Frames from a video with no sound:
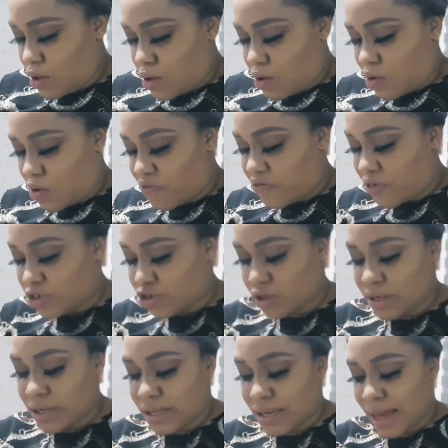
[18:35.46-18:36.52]

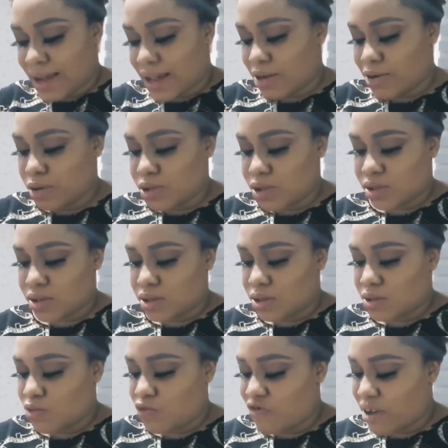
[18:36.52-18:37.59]
Unfortunately, I cannot
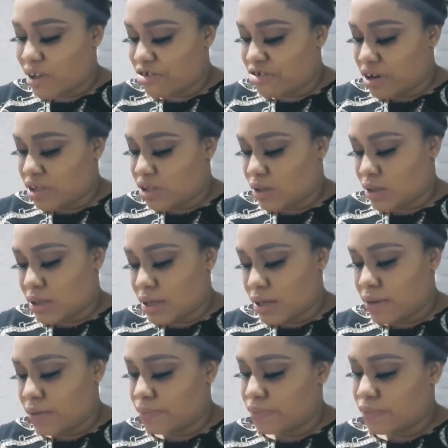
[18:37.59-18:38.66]
overdress today
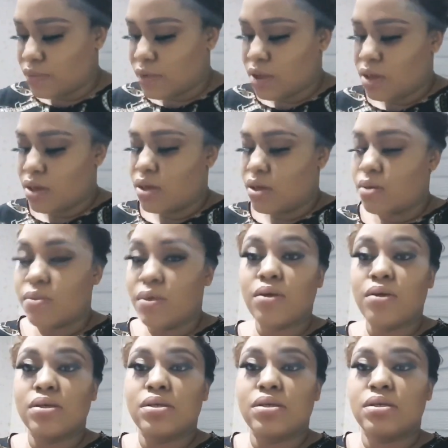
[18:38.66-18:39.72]

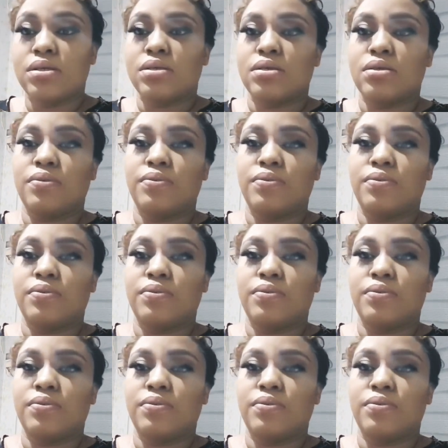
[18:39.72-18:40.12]
because